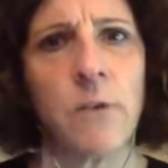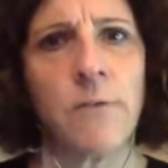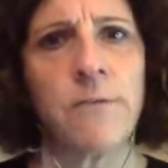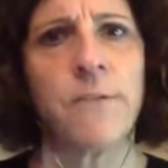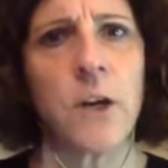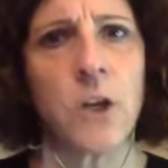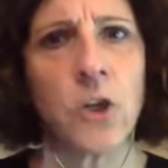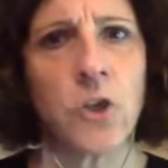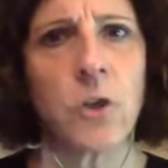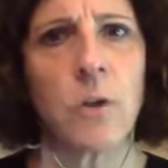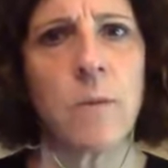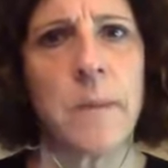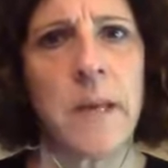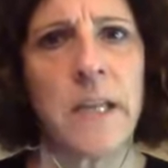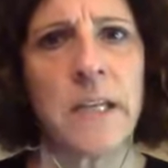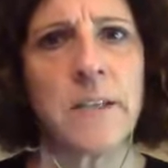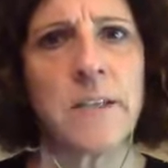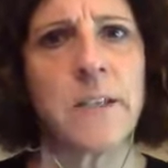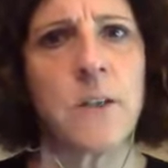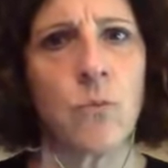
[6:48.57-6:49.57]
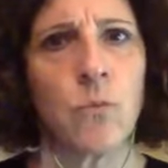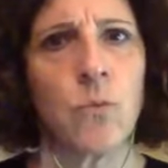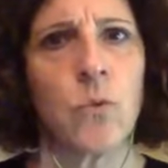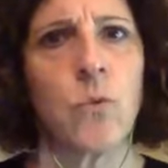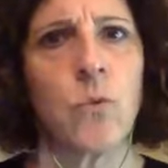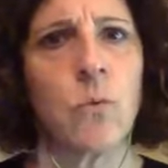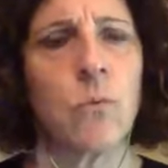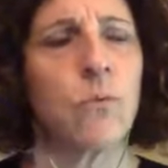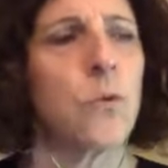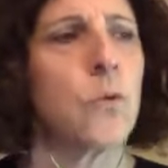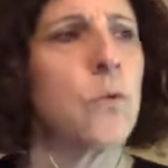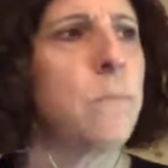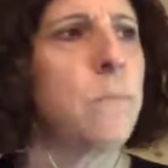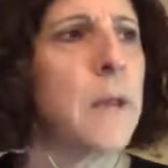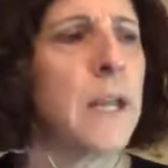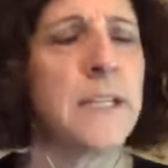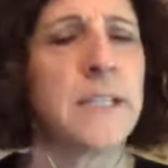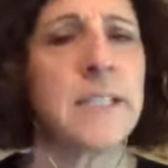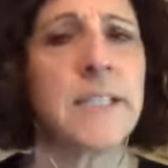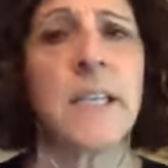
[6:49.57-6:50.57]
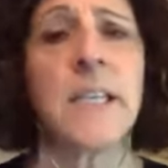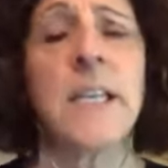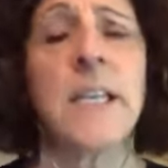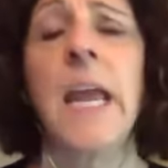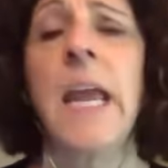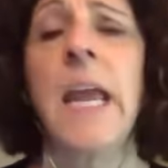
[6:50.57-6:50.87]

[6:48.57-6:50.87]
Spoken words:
functional medicine, root medicine,